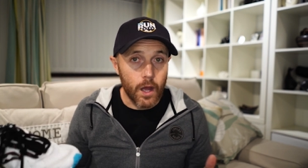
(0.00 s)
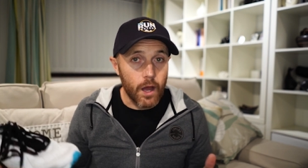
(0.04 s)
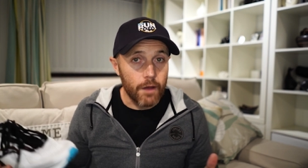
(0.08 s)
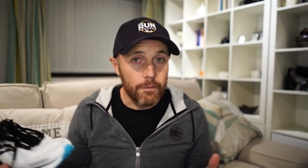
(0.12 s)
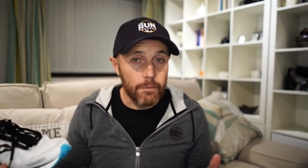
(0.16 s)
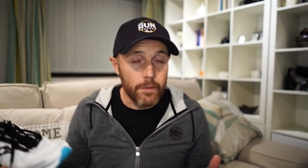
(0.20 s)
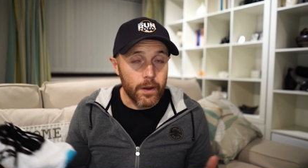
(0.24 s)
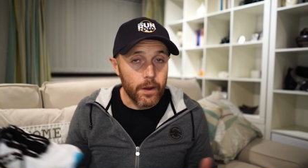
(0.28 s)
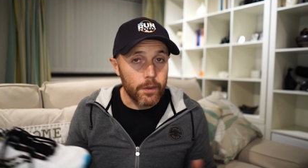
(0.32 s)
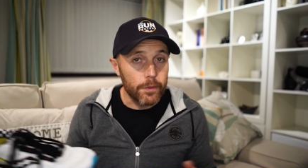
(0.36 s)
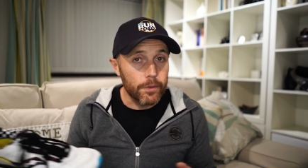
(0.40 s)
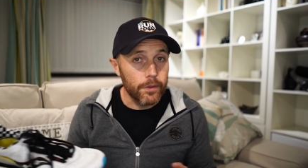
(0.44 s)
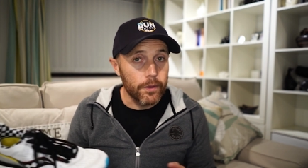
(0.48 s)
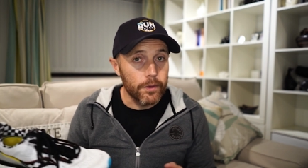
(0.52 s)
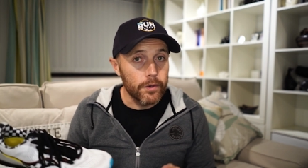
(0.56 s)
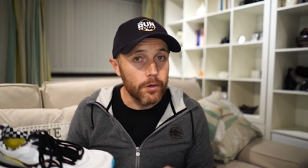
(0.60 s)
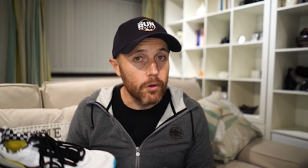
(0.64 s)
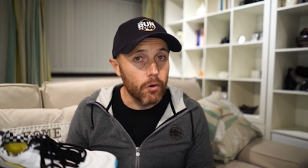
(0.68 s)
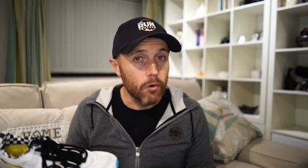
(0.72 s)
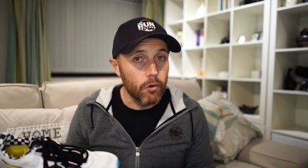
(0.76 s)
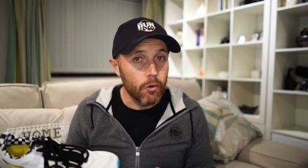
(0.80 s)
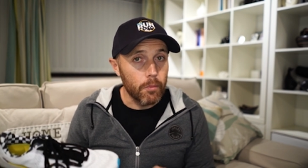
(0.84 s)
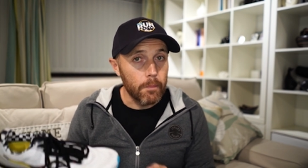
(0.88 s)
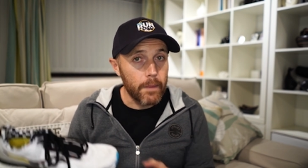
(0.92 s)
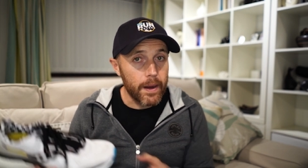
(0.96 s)
half marathon
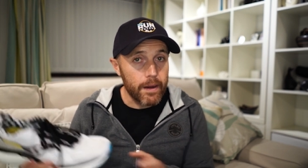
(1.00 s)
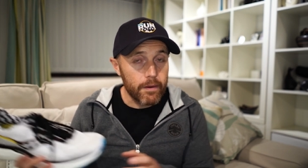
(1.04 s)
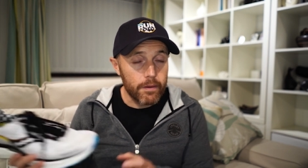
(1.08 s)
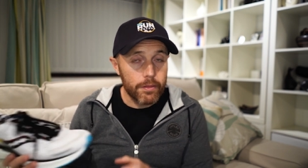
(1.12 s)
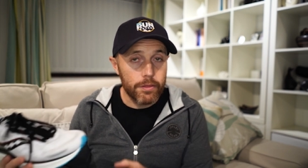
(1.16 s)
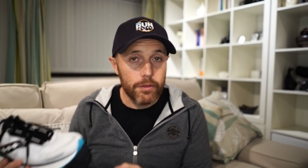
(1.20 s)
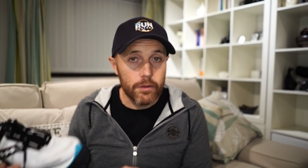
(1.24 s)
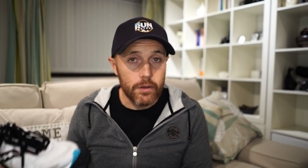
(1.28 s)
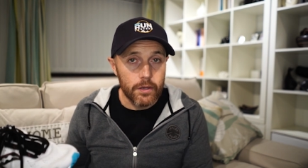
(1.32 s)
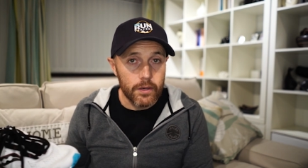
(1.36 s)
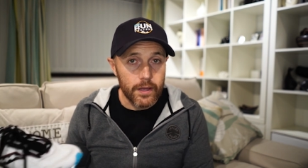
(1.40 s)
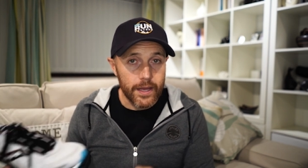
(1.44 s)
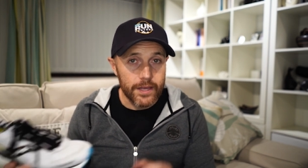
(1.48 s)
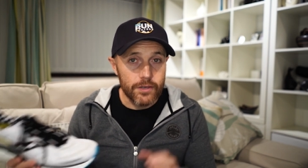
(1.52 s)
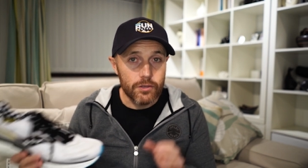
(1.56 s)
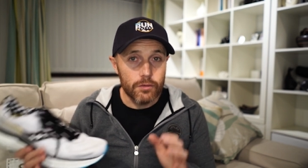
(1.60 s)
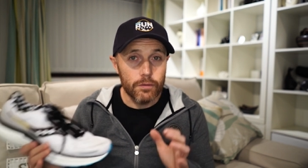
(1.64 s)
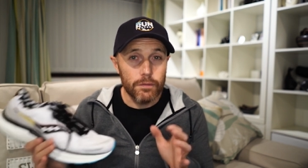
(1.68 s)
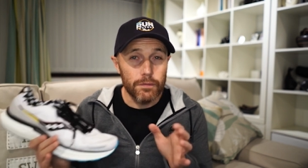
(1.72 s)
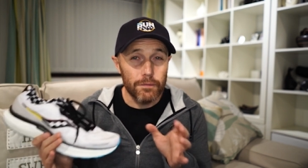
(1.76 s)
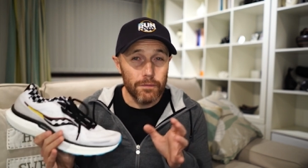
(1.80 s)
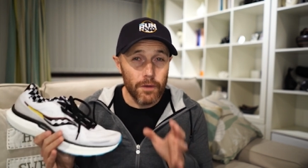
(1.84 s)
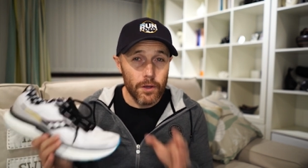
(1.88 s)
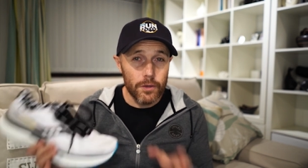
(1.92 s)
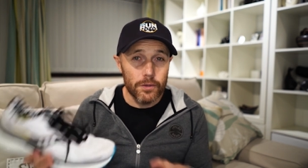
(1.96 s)
or a marathon and
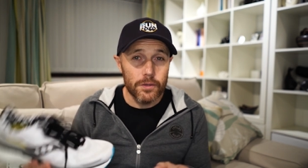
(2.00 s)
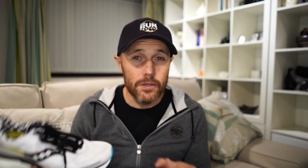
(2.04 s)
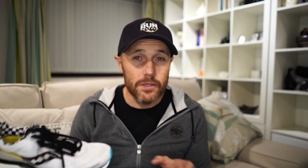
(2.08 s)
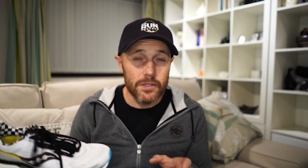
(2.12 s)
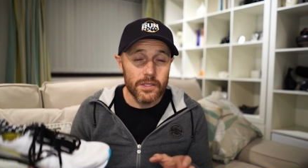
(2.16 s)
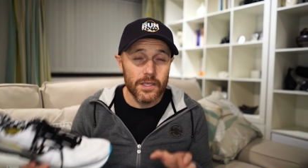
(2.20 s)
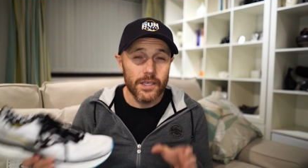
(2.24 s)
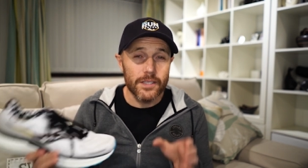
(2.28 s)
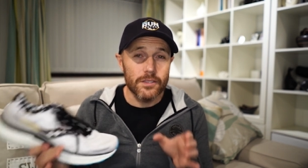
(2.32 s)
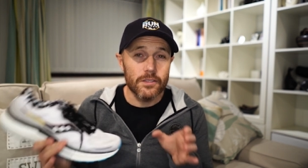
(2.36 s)
your focus